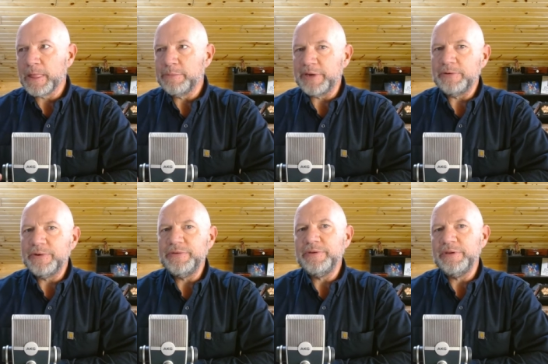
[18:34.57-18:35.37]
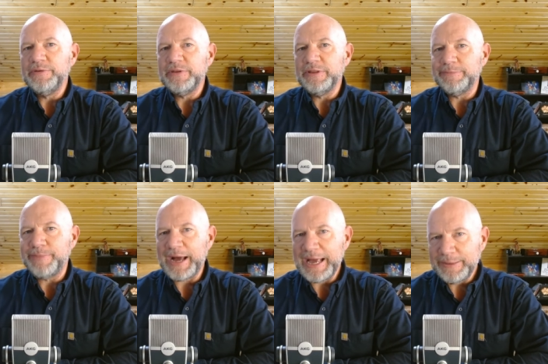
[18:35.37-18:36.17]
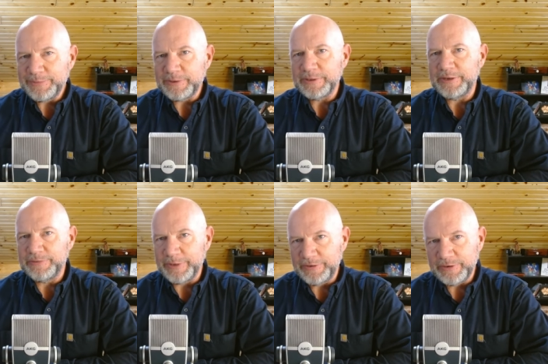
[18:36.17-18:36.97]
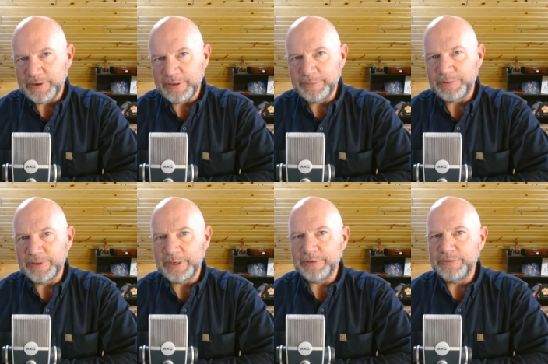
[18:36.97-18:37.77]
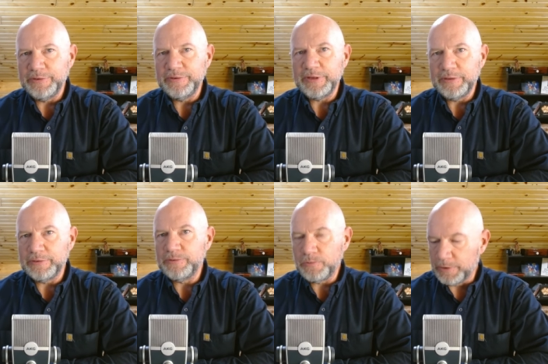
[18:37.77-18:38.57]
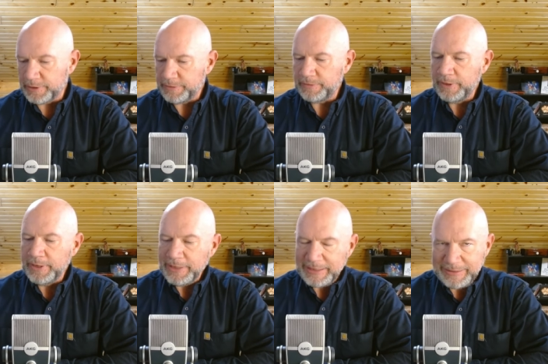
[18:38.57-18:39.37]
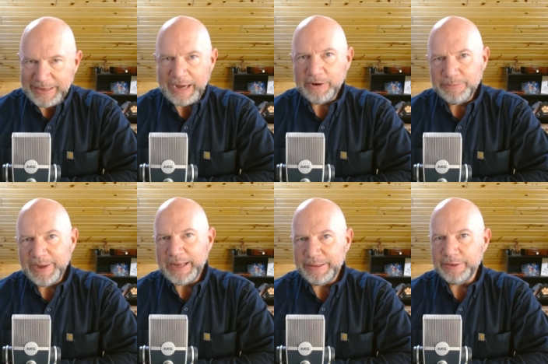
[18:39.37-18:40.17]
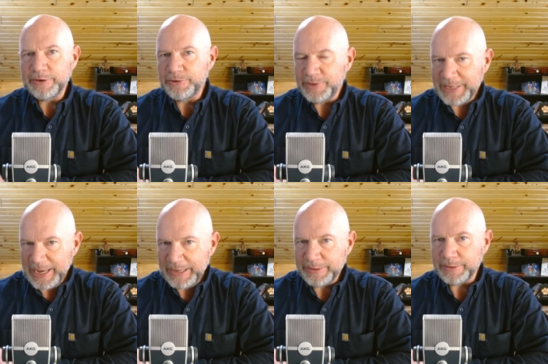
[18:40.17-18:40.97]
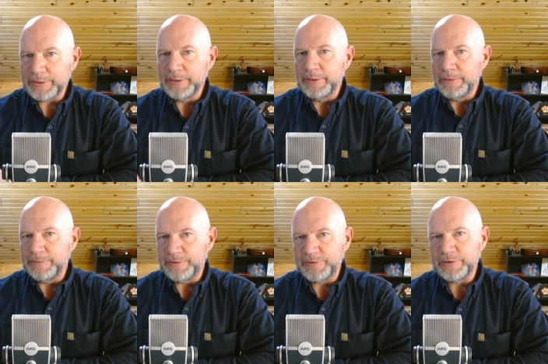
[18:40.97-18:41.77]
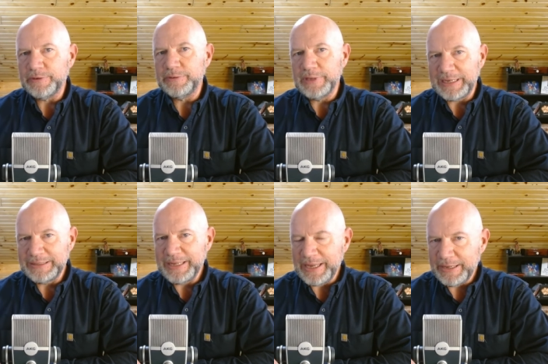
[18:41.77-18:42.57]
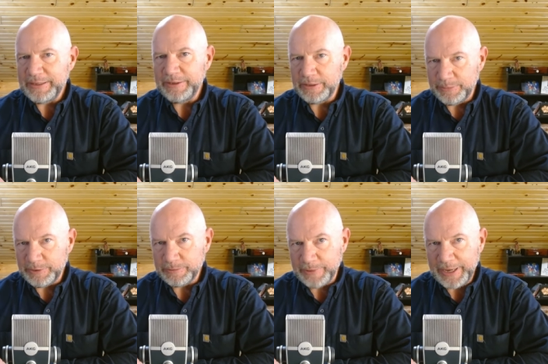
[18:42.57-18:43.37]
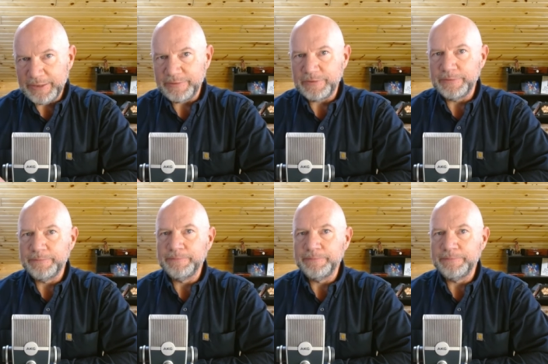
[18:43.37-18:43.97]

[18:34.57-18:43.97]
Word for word: But I wasn't using the Bible as my starting point. I was using those words, endowed by their Creator with certain unalienable rights.